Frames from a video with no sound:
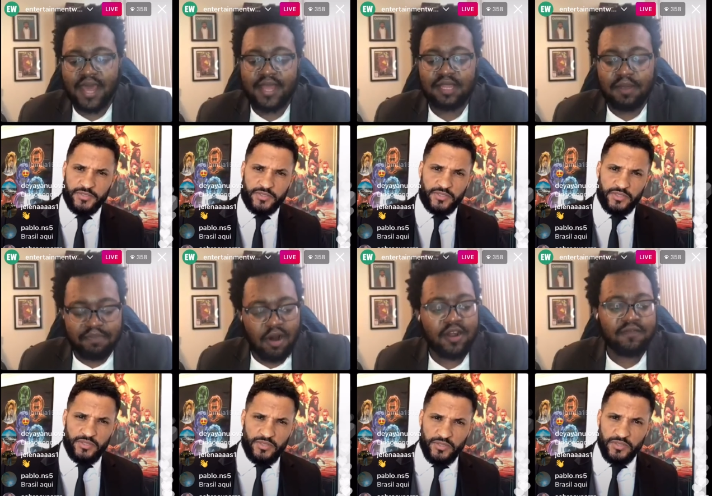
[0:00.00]
Speaker 1: getting to
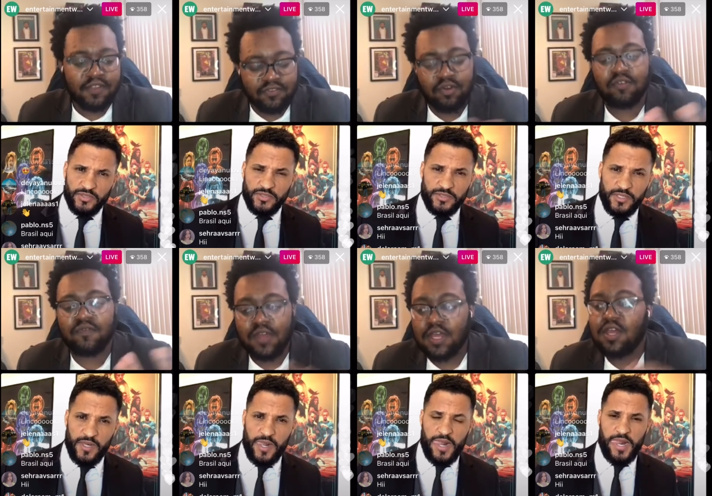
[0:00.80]
be part of this sort
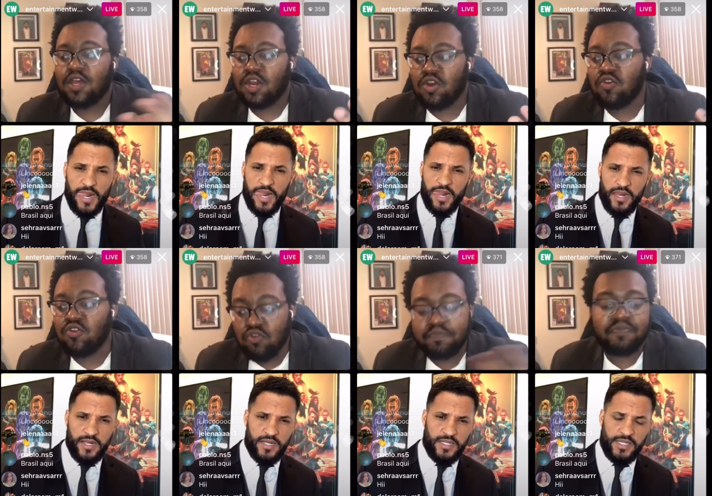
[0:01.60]
of
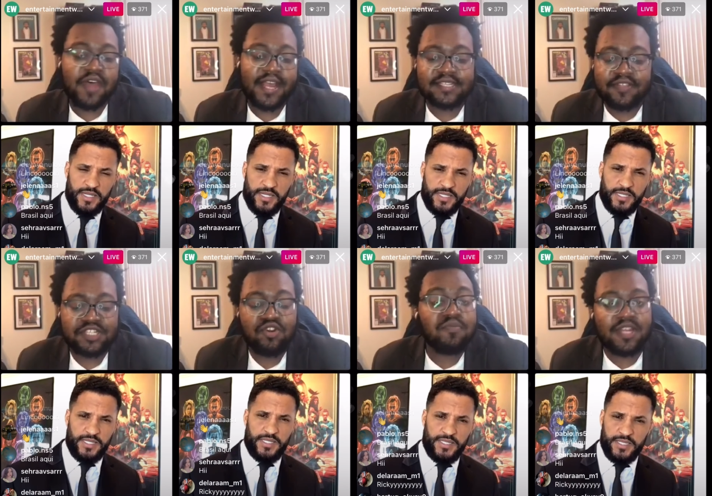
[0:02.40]
new i guess
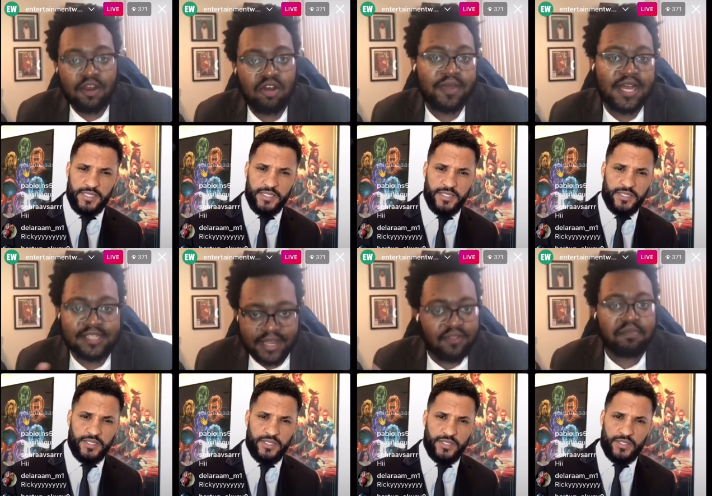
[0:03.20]
this new material
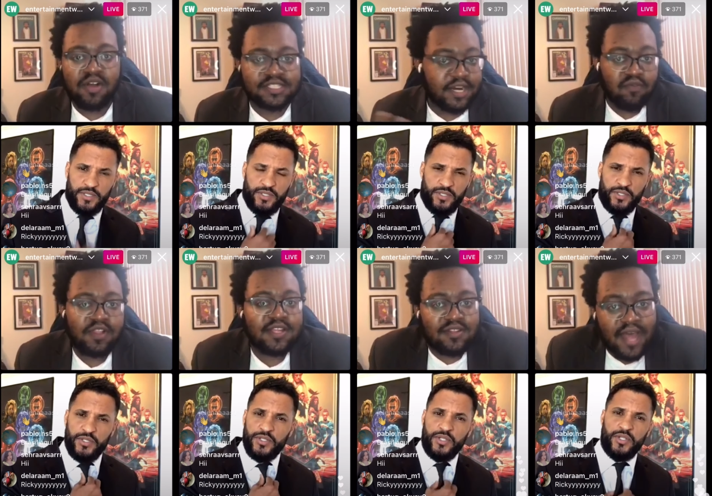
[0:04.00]
because like in the books they don't
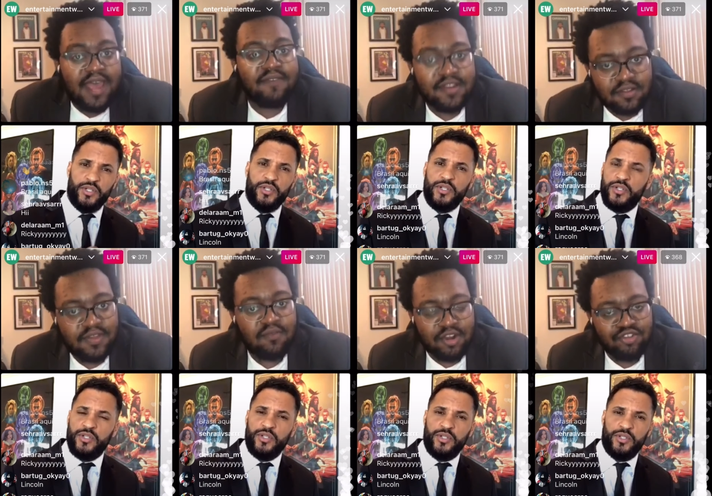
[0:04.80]
really dive into
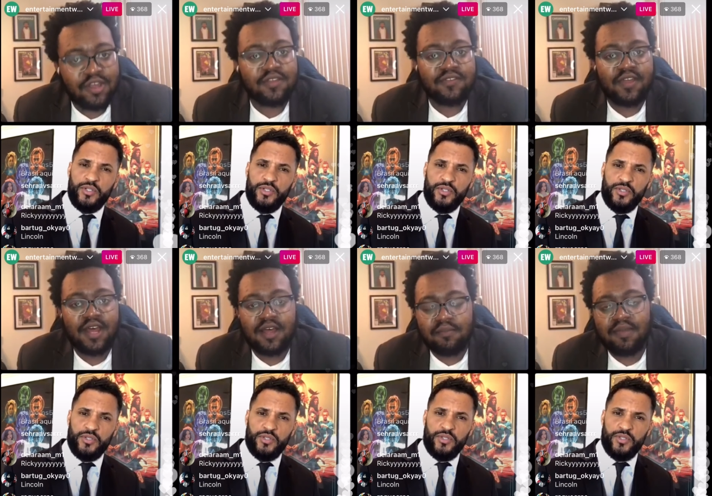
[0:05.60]
the orishas
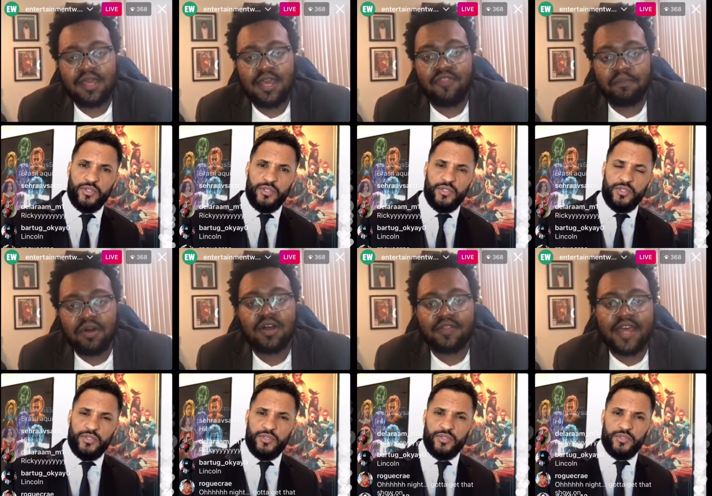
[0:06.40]
um, in the
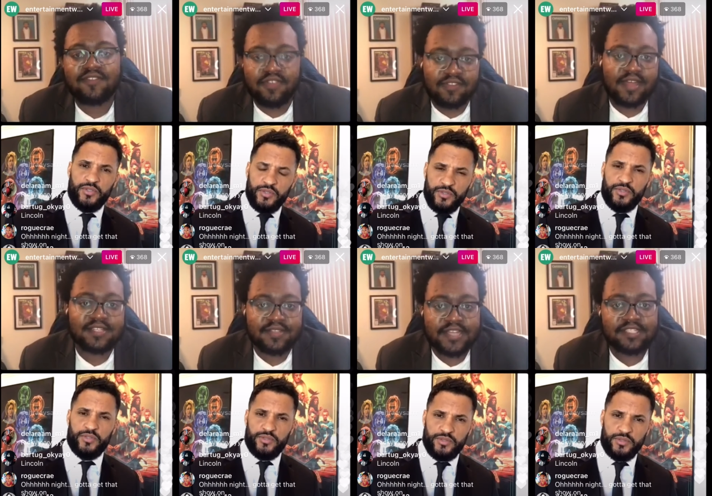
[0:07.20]
book that's this
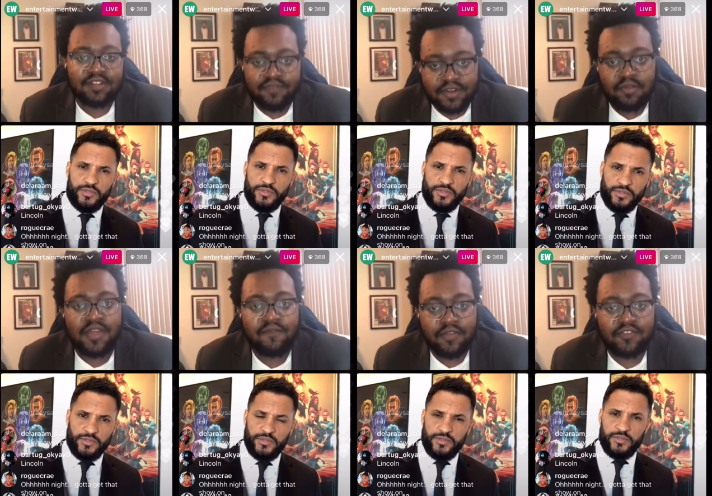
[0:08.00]
that's that's sort of a
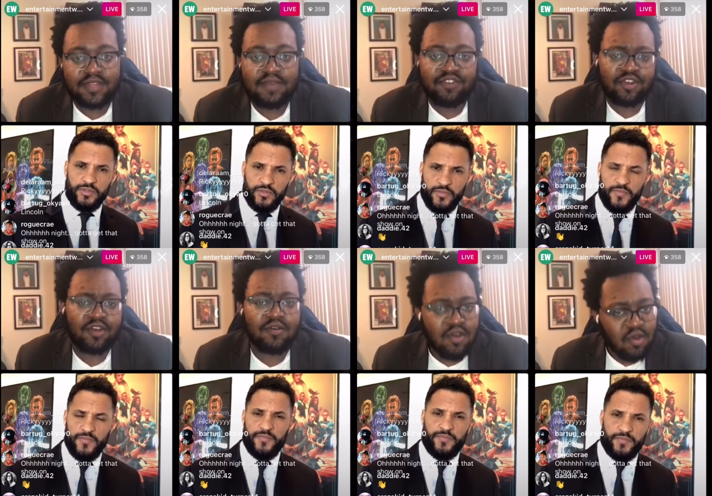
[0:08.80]
new thing for this tv
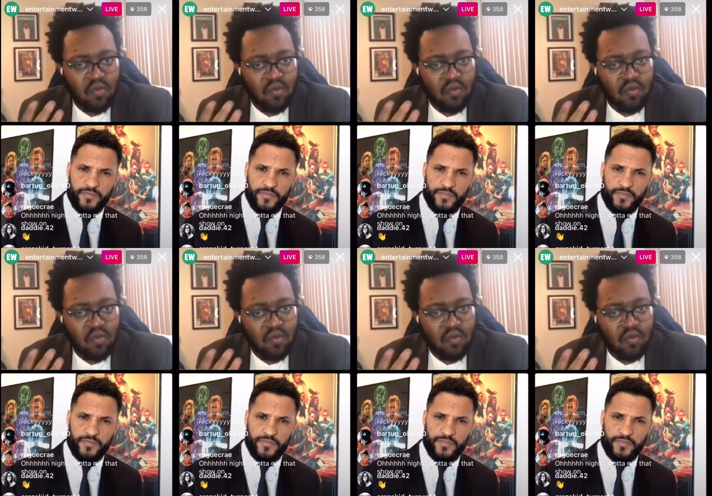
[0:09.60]
show